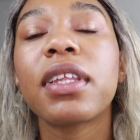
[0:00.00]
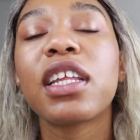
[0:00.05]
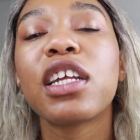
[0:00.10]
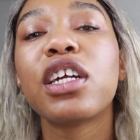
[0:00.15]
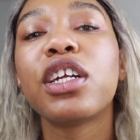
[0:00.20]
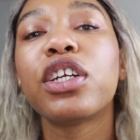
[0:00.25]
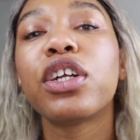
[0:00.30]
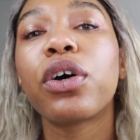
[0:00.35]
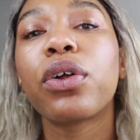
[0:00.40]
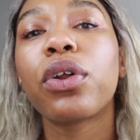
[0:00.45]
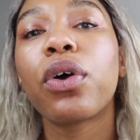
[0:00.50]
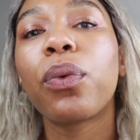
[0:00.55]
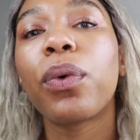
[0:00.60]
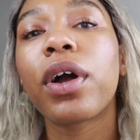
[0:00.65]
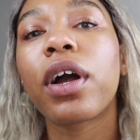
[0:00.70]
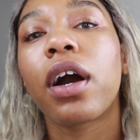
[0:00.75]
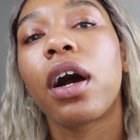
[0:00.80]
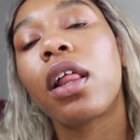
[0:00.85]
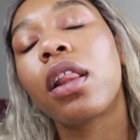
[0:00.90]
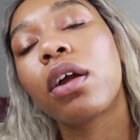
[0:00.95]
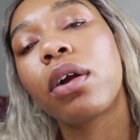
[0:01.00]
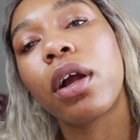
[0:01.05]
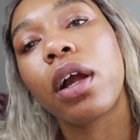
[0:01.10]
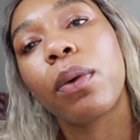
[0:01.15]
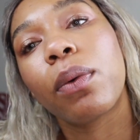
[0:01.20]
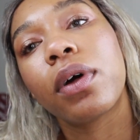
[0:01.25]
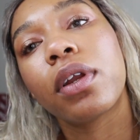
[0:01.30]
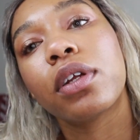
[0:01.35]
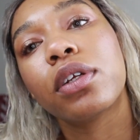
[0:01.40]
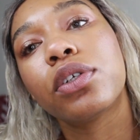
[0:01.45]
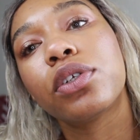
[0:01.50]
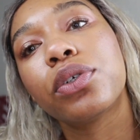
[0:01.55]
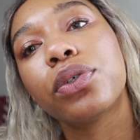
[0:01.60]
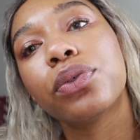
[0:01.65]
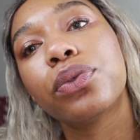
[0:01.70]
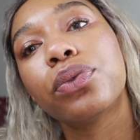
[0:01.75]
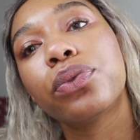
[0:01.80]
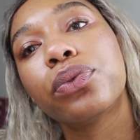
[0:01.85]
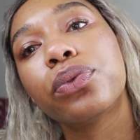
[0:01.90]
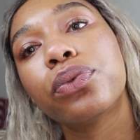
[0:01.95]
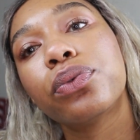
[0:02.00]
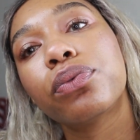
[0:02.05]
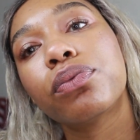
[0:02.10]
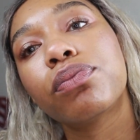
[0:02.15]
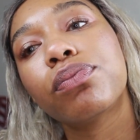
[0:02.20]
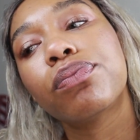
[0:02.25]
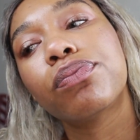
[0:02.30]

And I don't know what color I want to do.